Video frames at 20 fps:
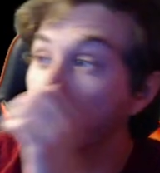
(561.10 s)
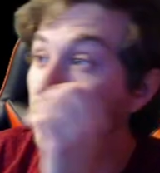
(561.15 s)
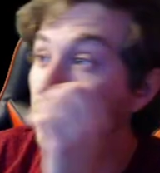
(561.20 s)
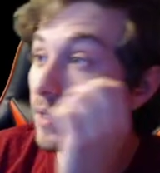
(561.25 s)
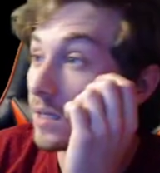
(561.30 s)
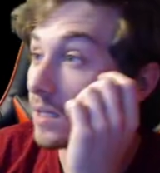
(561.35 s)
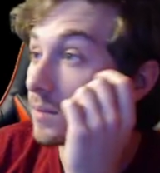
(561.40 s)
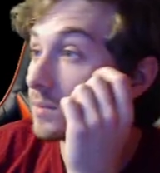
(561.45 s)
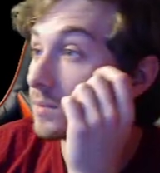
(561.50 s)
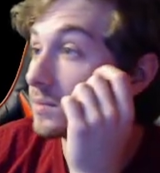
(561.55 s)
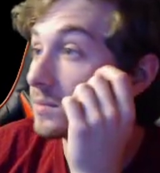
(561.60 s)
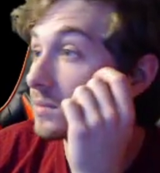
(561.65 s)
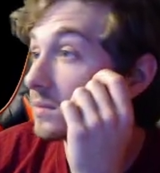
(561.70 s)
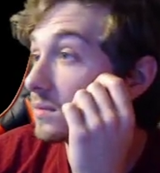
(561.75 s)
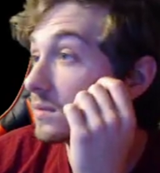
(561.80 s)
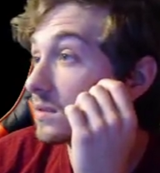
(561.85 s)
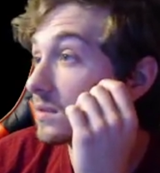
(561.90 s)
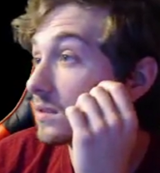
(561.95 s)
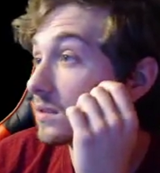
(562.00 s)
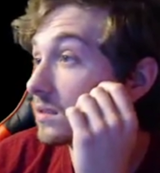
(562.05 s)
up
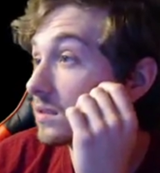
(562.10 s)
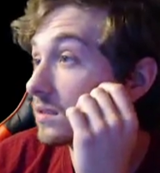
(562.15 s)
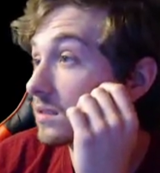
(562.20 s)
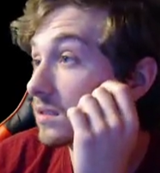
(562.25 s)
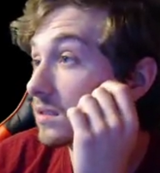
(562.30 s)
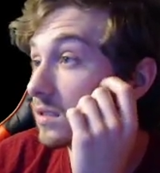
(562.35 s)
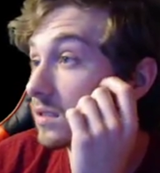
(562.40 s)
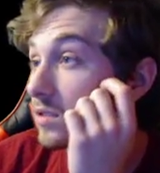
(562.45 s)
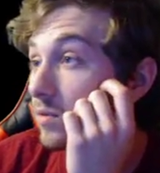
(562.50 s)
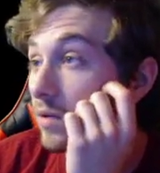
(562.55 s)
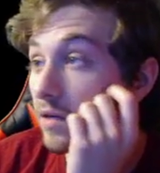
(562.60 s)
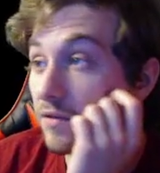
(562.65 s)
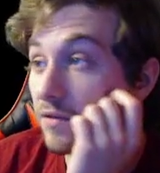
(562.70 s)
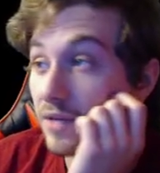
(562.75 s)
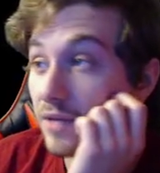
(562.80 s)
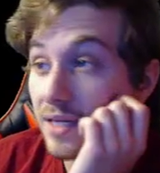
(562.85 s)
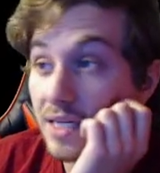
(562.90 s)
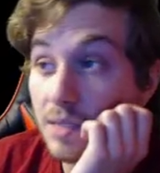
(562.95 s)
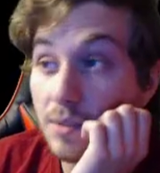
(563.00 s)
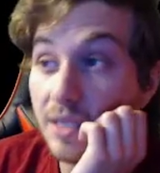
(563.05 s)
to
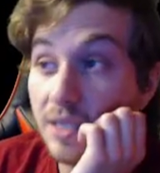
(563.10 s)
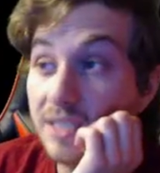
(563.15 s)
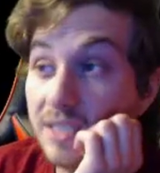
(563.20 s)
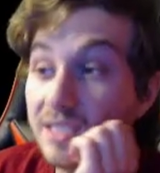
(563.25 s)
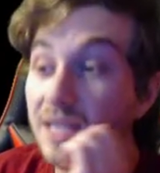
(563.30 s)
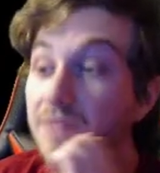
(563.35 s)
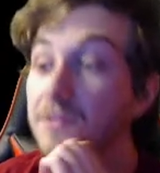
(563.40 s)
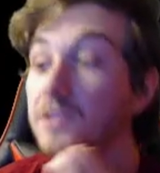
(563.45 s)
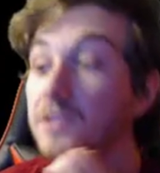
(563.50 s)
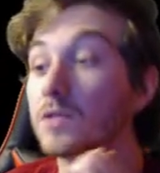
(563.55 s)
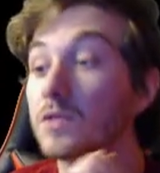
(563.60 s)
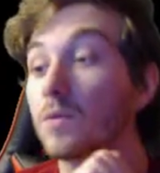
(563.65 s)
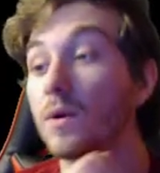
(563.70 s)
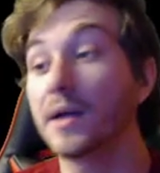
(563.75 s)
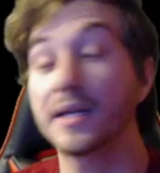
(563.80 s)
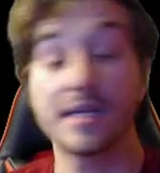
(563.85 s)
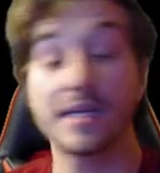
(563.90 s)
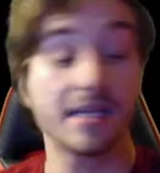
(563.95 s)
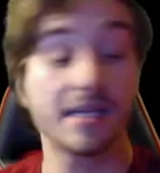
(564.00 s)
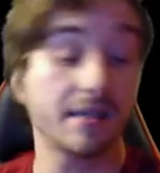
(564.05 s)
1280 by
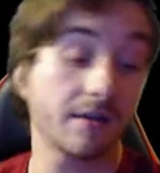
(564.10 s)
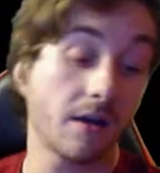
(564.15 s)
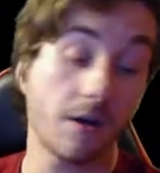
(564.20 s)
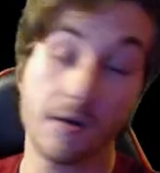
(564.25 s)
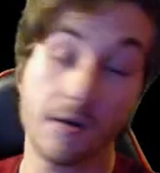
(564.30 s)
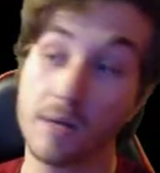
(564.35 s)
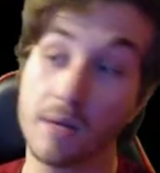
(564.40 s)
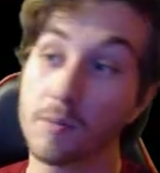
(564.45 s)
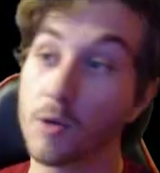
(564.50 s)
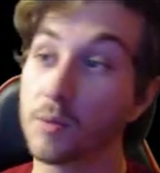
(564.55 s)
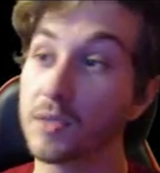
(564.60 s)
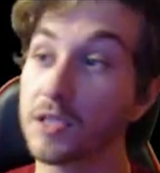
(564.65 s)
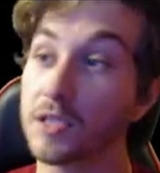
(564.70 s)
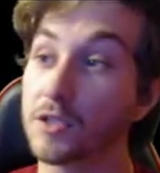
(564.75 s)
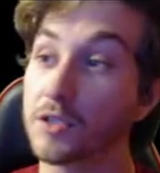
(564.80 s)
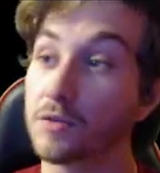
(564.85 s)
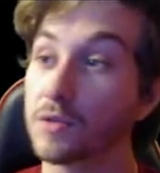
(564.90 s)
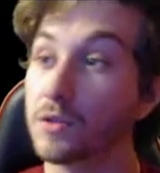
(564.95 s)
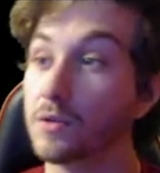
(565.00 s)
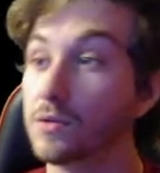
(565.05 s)
720. Alright, moment of
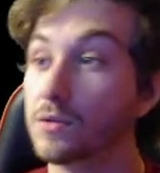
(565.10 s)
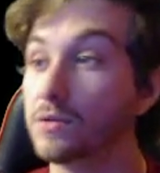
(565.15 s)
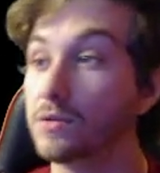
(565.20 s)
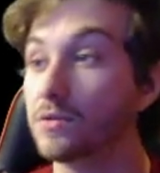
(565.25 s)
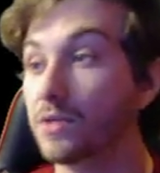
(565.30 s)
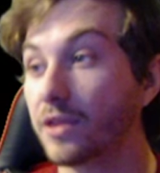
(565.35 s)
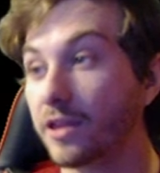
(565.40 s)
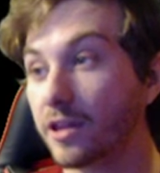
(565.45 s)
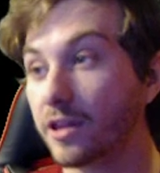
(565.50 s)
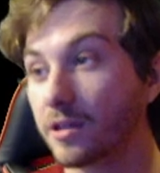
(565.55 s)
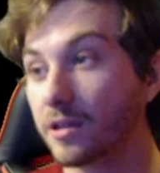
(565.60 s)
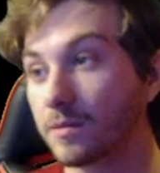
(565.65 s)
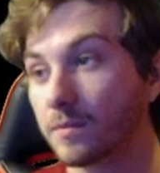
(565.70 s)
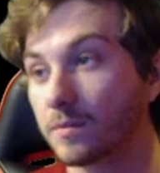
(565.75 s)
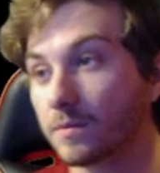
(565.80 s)
truth.